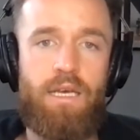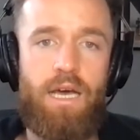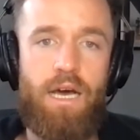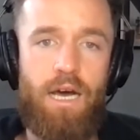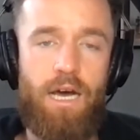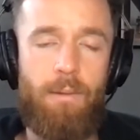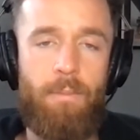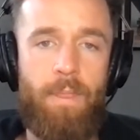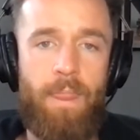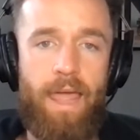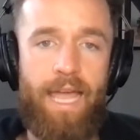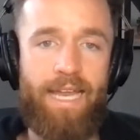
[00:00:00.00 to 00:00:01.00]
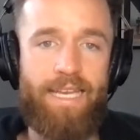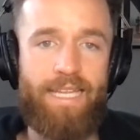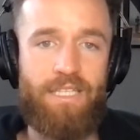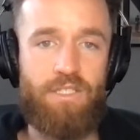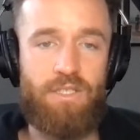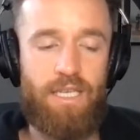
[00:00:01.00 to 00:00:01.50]
And
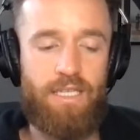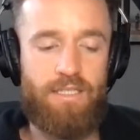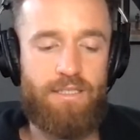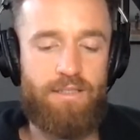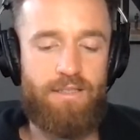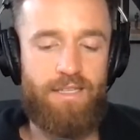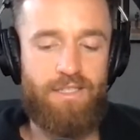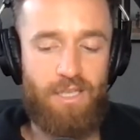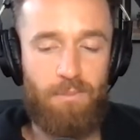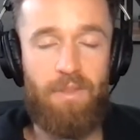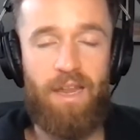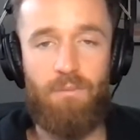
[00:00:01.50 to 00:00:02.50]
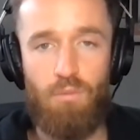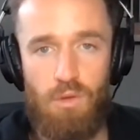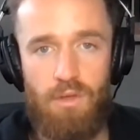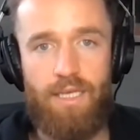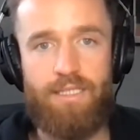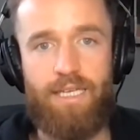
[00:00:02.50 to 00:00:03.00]
it's something that I'm
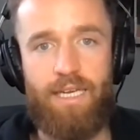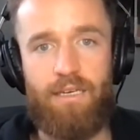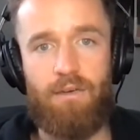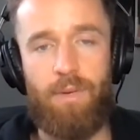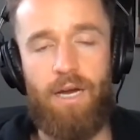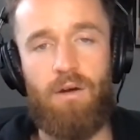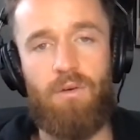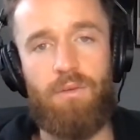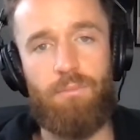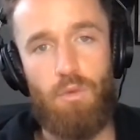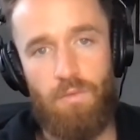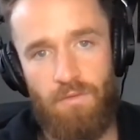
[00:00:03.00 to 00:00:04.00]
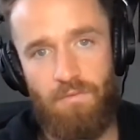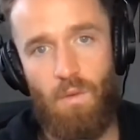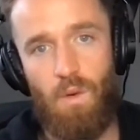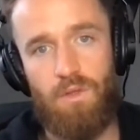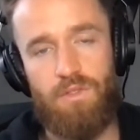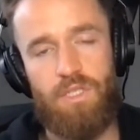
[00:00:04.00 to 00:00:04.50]
really excited about moving
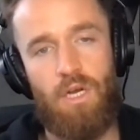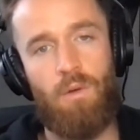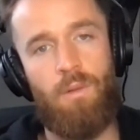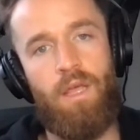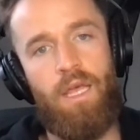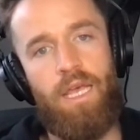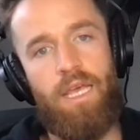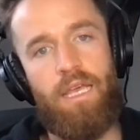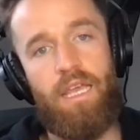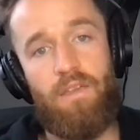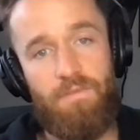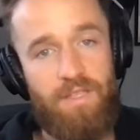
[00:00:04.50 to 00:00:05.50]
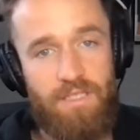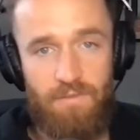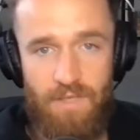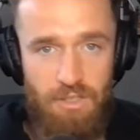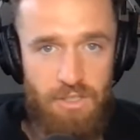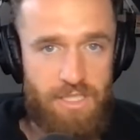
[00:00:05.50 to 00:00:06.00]
forward. So if it's
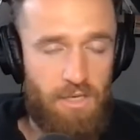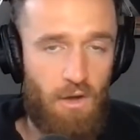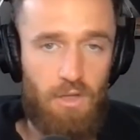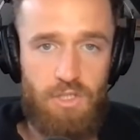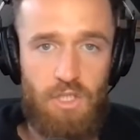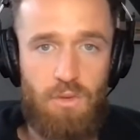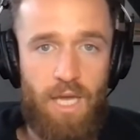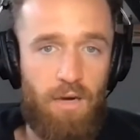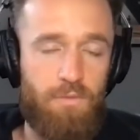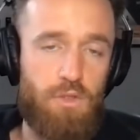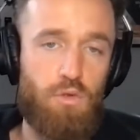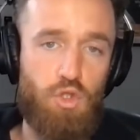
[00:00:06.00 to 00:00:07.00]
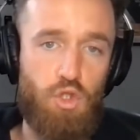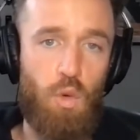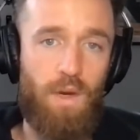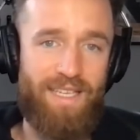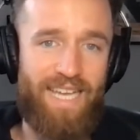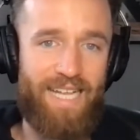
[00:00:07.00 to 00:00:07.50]
of interest at all to you, head over to
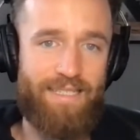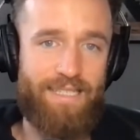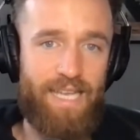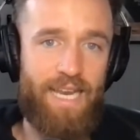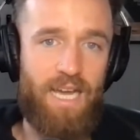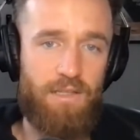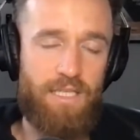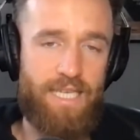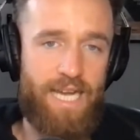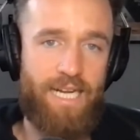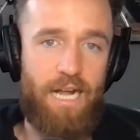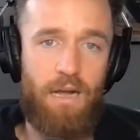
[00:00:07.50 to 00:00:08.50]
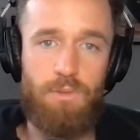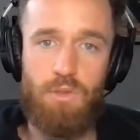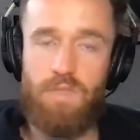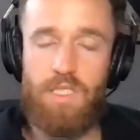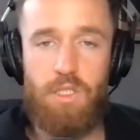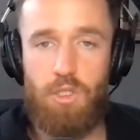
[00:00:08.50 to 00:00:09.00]
join.staydialedin.com to
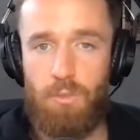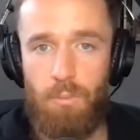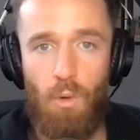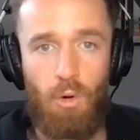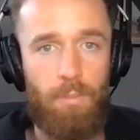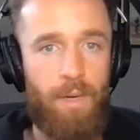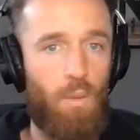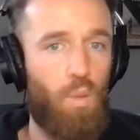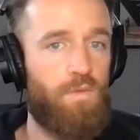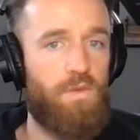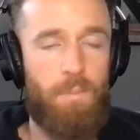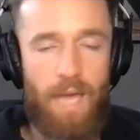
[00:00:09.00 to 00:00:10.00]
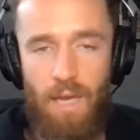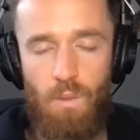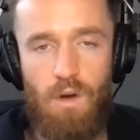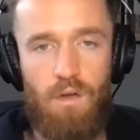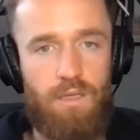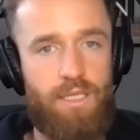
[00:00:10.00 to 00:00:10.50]
at least learn more about what the
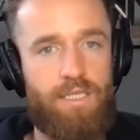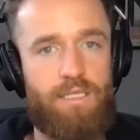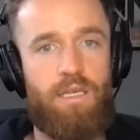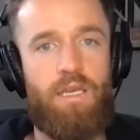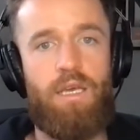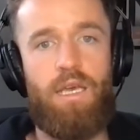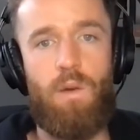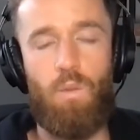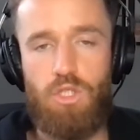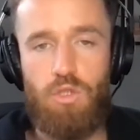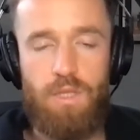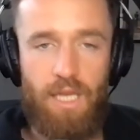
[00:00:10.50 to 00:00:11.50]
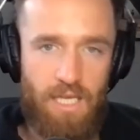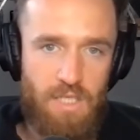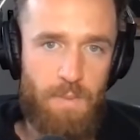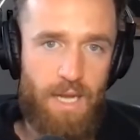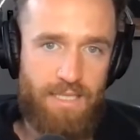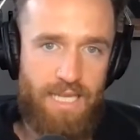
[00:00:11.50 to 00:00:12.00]
paywall is and what you can
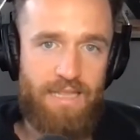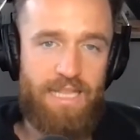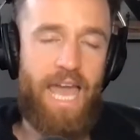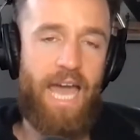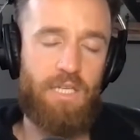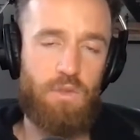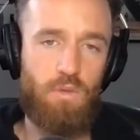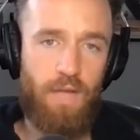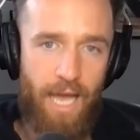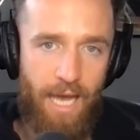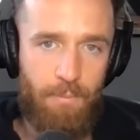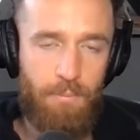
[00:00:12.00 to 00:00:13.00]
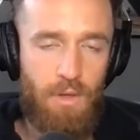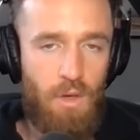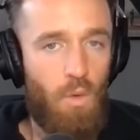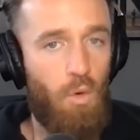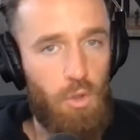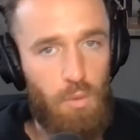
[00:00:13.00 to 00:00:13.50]
expect in the actual app.
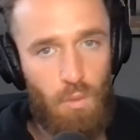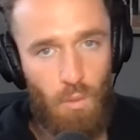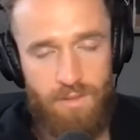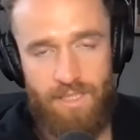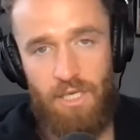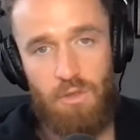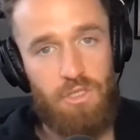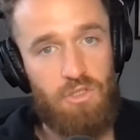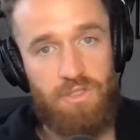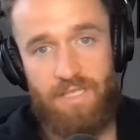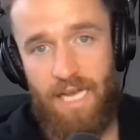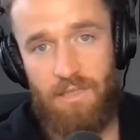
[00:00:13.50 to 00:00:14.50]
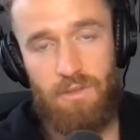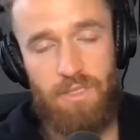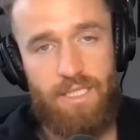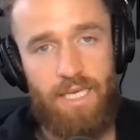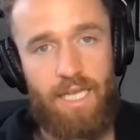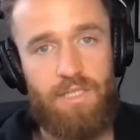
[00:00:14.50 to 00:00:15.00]
Or once again, you can just download
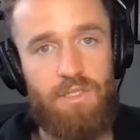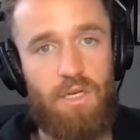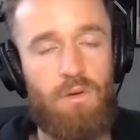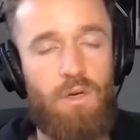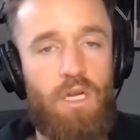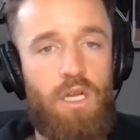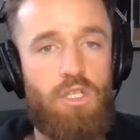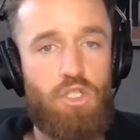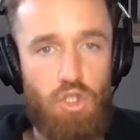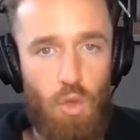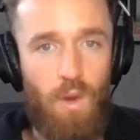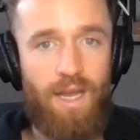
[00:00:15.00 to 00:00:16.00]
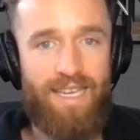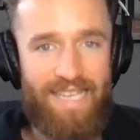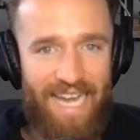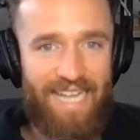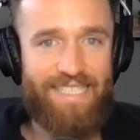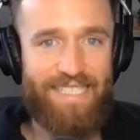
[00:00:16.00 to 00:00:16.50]
it today. So
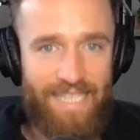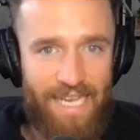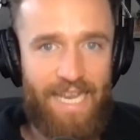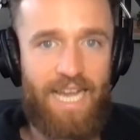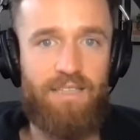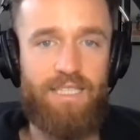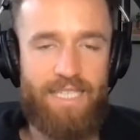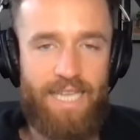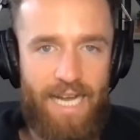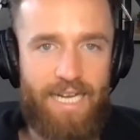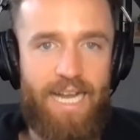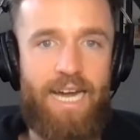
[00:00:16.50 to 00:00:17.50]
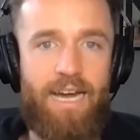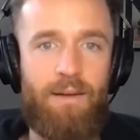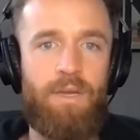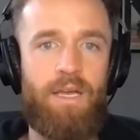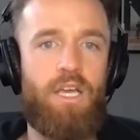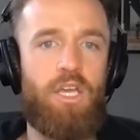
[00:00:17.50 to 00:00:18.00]

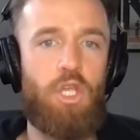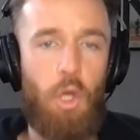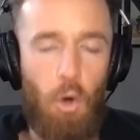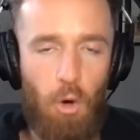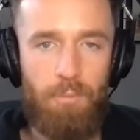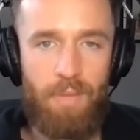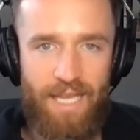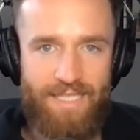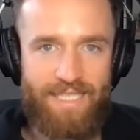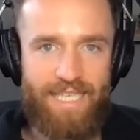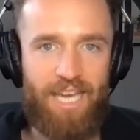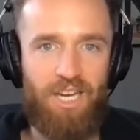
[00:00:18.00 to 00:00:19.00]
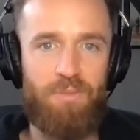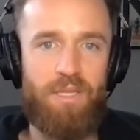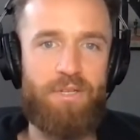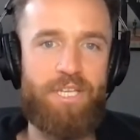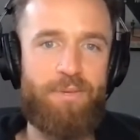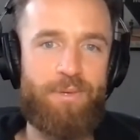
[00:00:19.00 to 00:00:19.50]
join.staydialedin.com, your biggest
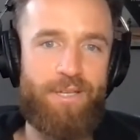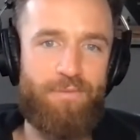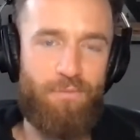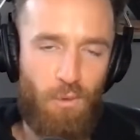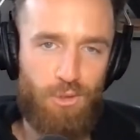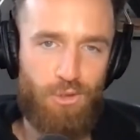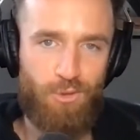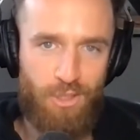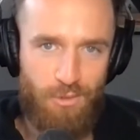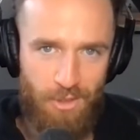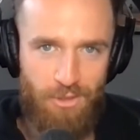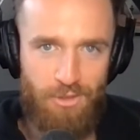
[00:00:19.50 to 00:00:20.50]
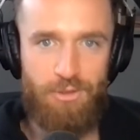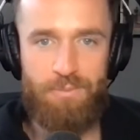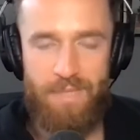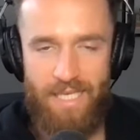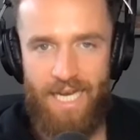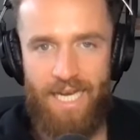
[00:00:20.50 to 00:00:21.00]
accountability community for 2022 and
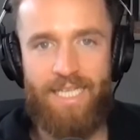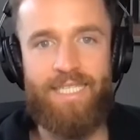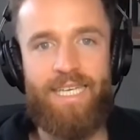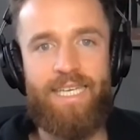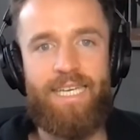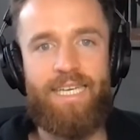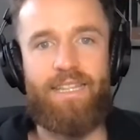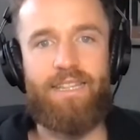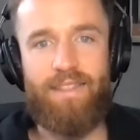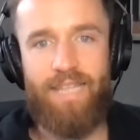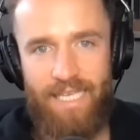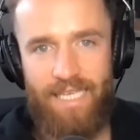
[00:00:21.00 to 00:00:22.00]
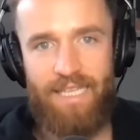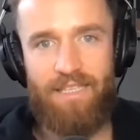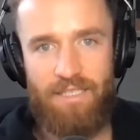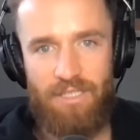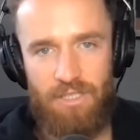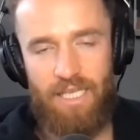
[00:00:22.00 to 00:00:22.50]
beyond. The link
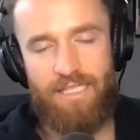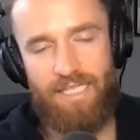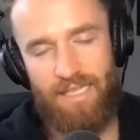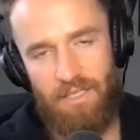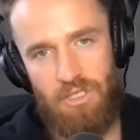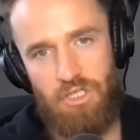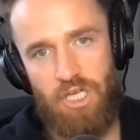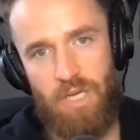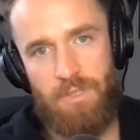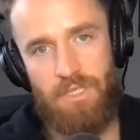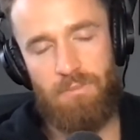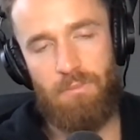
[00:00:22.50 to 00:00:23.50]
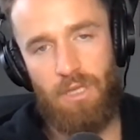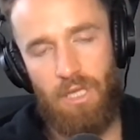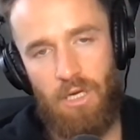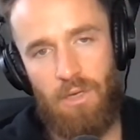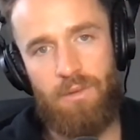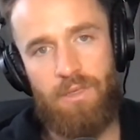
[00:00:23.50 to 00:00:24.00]
is in the description
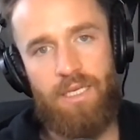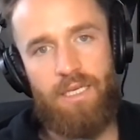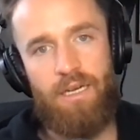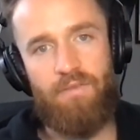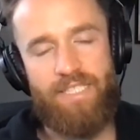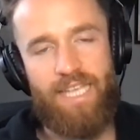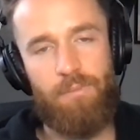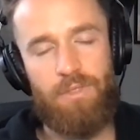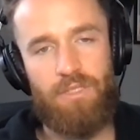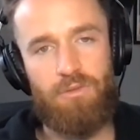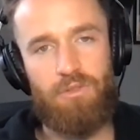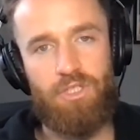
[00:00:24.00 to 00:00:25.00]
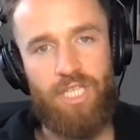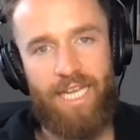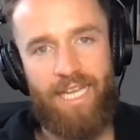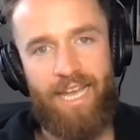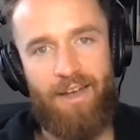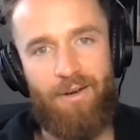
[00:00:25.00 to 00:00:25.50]
below of this episode to
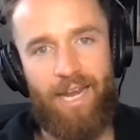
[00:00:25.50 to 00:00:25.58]
check it out.